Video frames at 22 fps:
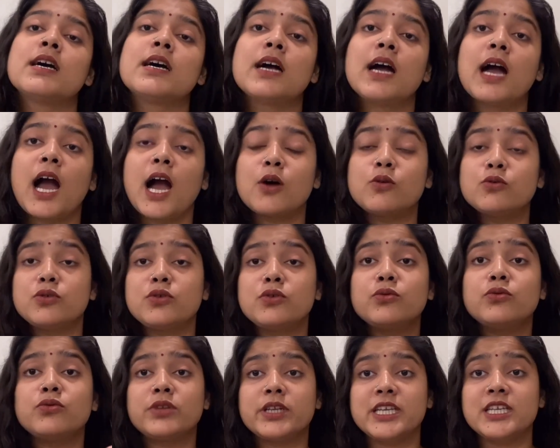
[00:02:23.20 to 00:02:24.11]
How
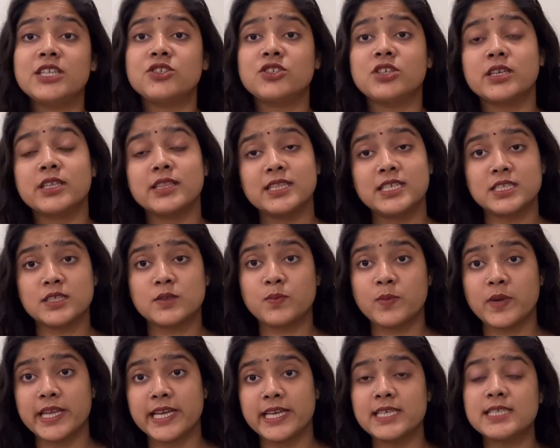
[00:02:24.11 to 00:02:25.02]
to reach this
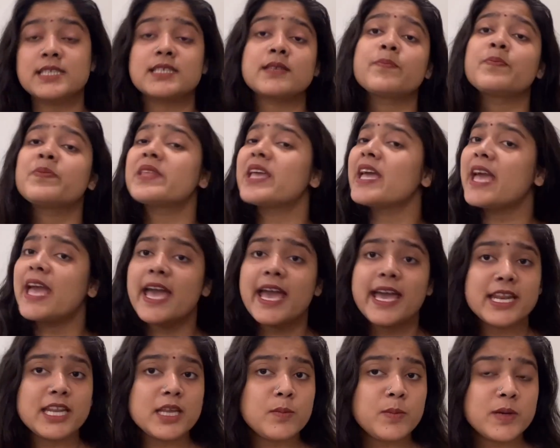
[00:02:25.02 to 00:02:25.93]
place?
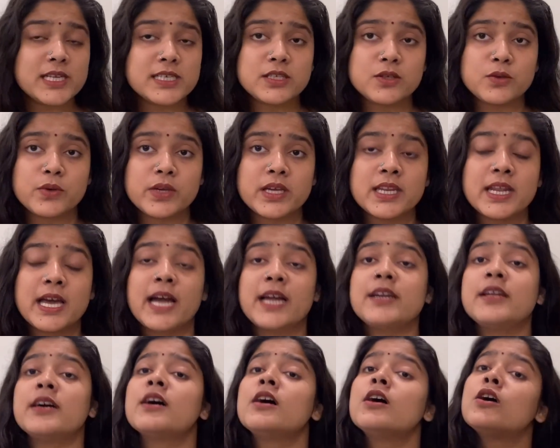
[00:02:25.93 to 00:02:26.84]
Any place you can add.
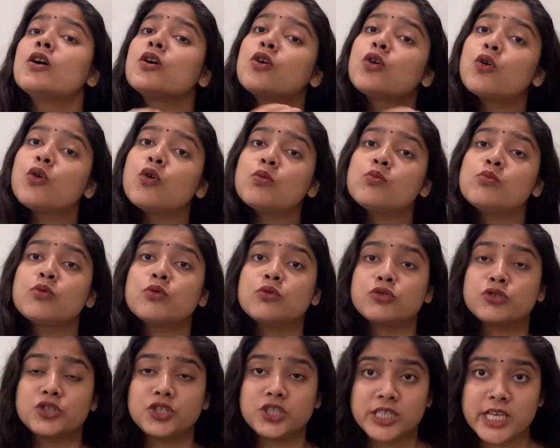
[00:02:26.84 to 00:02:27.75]
Como
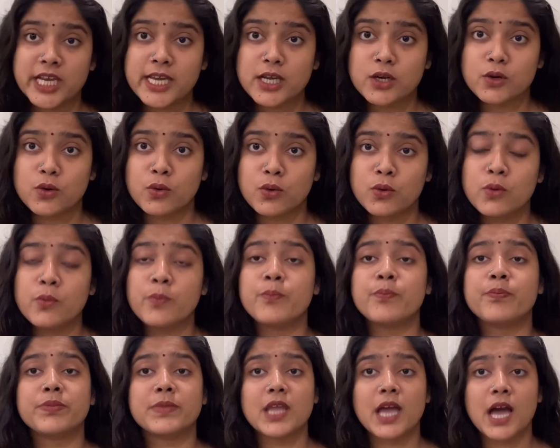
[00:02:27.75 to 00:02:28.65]
llego
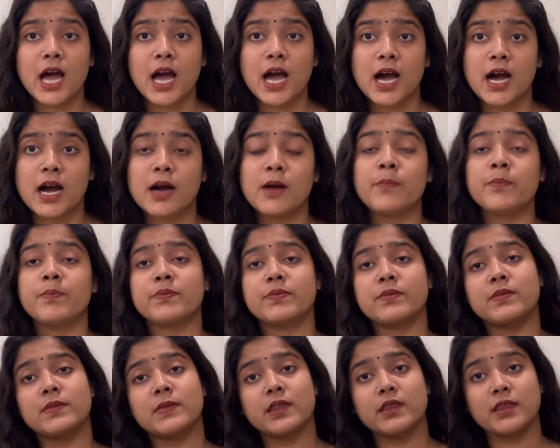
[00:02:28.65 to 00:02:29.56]
a
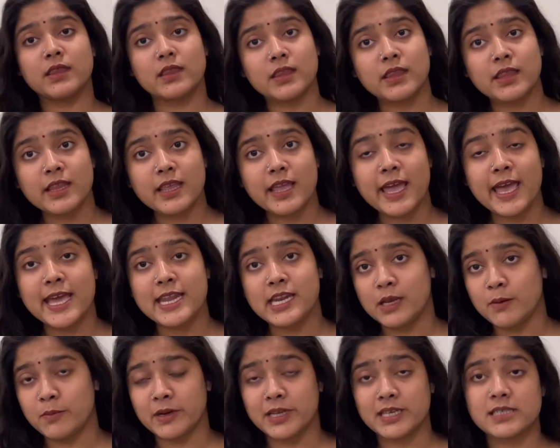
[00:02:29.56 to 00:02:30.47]
any
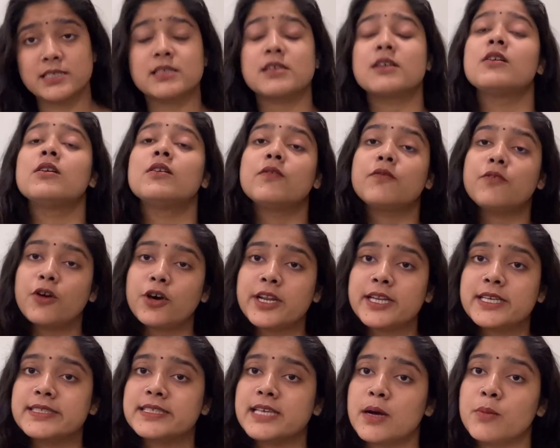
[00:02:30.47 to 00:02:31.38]
place. For
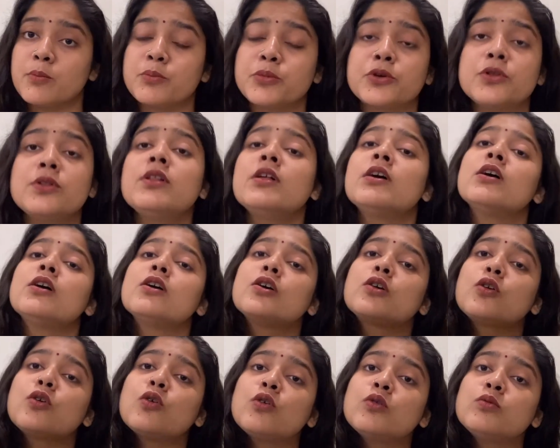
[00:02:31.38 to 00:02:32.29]
example,
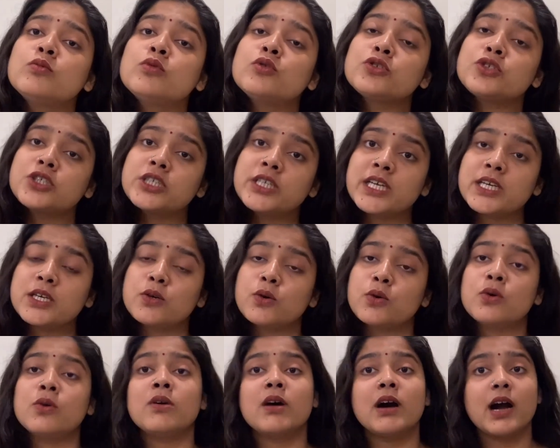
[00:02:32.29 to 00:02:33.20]
como
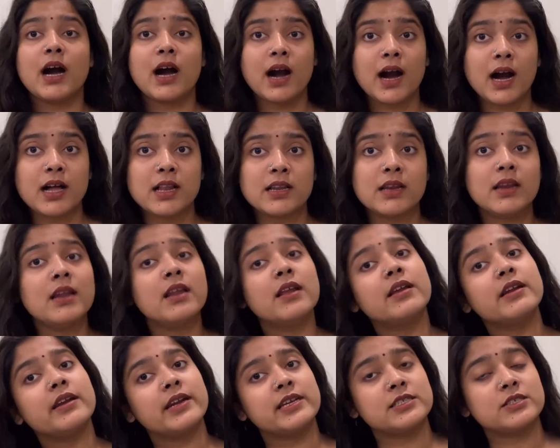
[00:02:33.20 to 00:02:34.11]
llego al
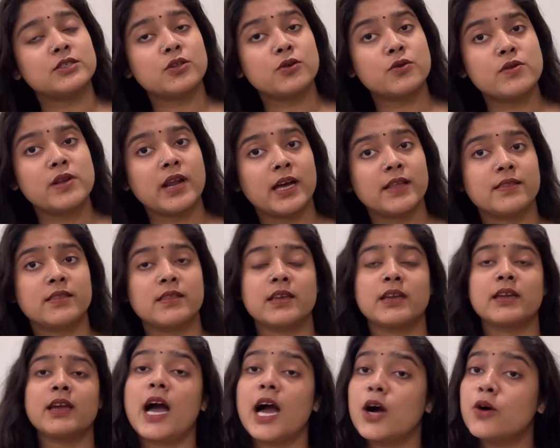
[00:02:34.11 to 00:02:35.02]
restaurante.
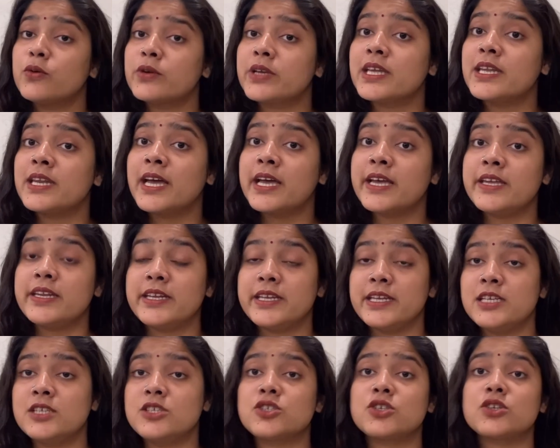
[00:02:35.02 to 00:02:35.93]
How can I
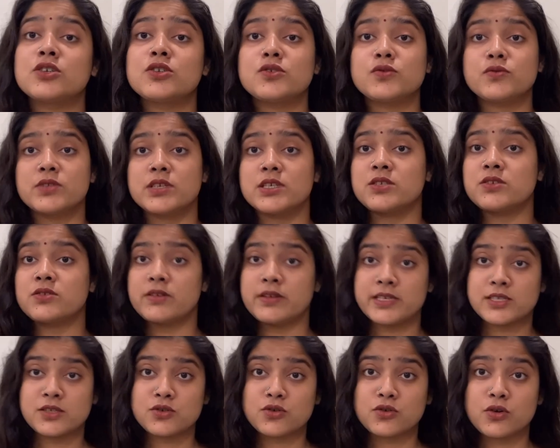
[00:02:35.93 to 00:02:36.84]
reach to this
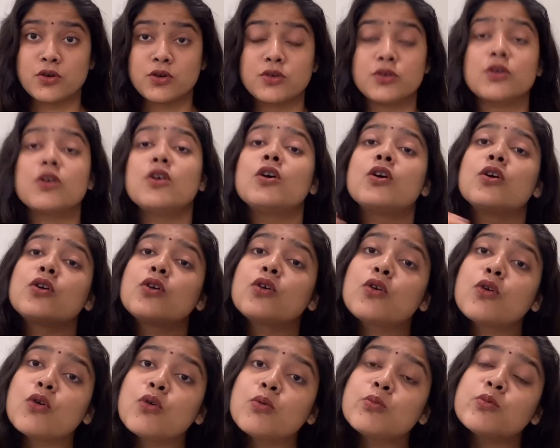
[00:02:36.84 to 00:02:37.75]
restaurant?
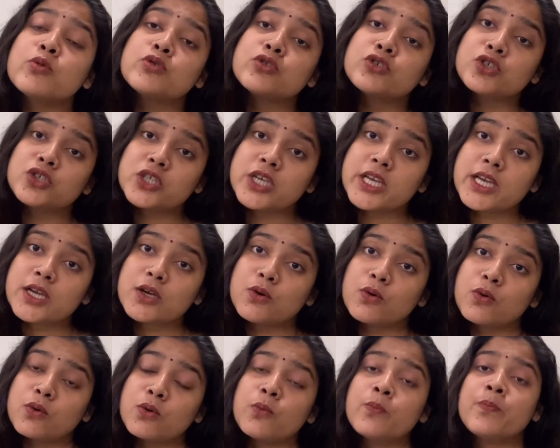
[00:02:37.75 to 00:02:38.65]
Como
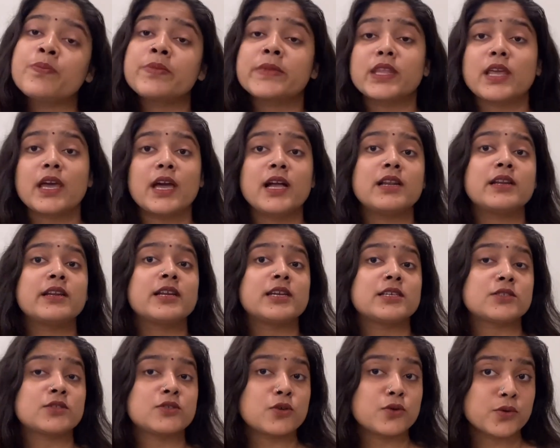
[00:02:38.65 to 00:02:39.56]
llego al
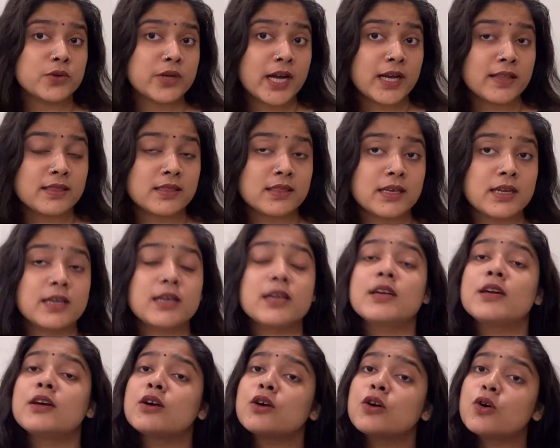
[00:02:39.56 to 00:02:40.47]
restaurante.
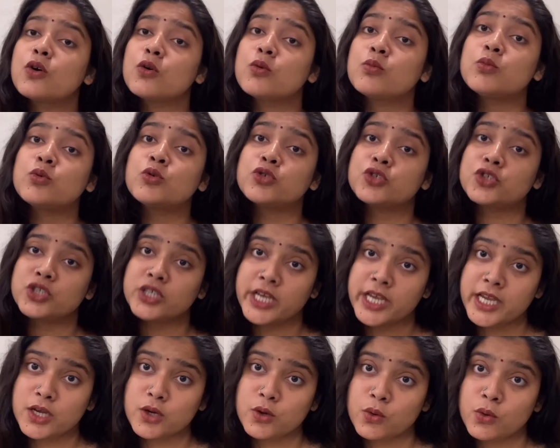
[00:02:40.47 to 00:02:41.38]
Como
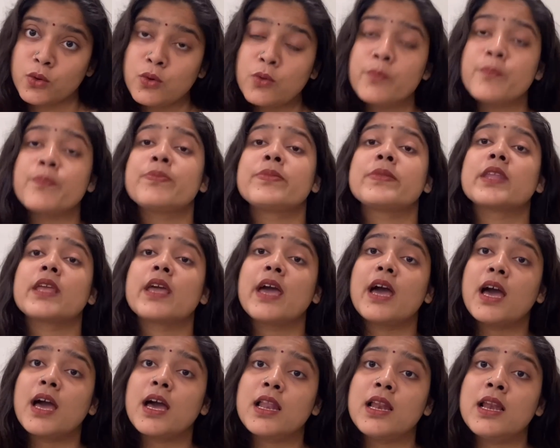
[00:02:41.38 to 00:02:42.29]
llego
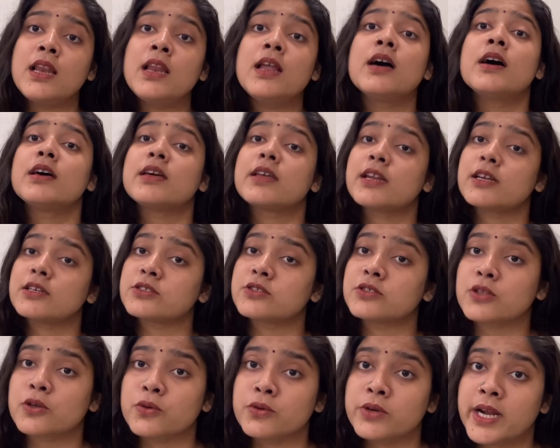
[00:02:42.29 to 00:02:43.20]
al
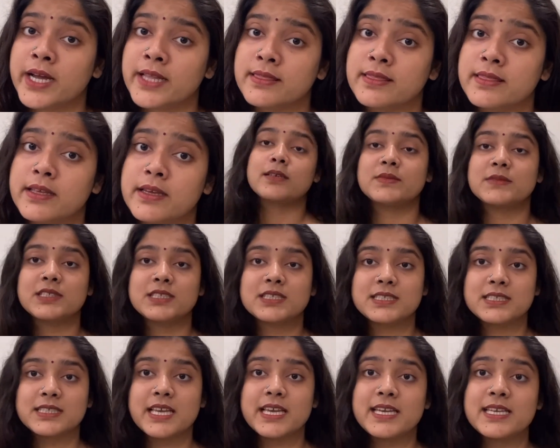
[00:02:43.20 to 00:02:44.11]
restaurante.
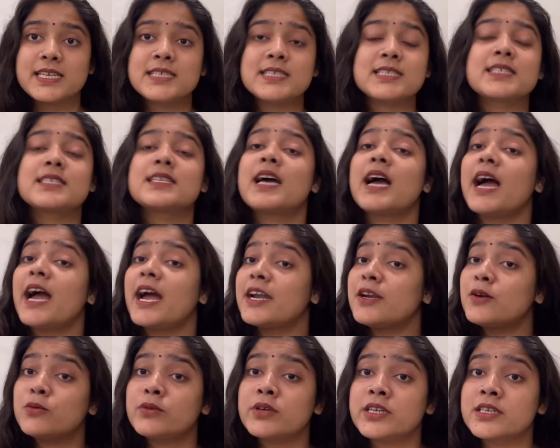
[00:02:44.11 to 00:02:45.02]
Seis, I
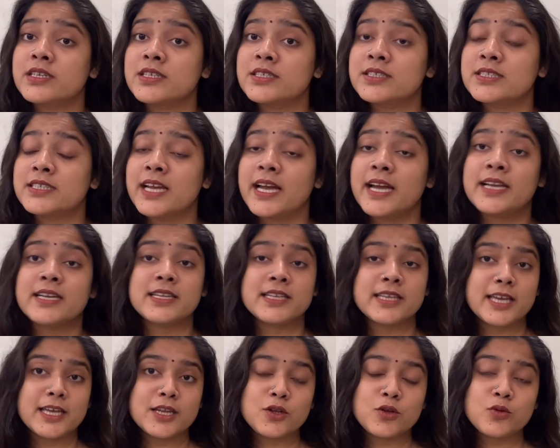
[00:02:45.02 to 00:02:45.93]
don't understand.
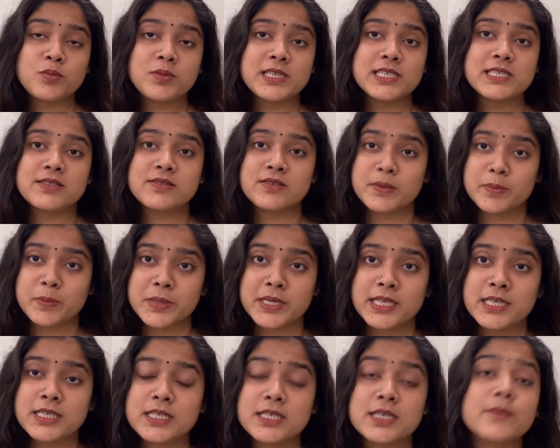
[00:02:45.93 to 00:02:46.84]
Can you please
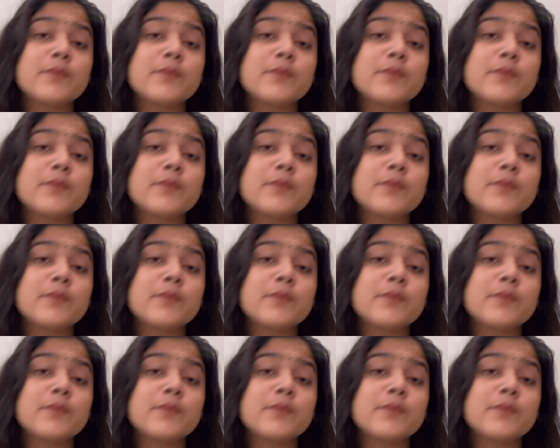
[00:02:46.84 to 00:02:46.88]
repeat?